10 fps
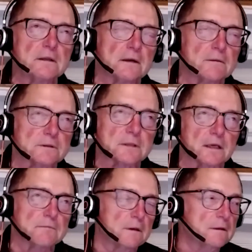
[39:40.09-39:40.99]
And I'm going to
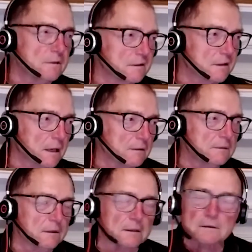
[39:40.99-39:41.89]
say, well, I
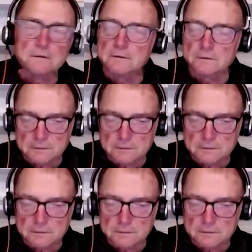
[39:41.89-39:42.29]
don't know.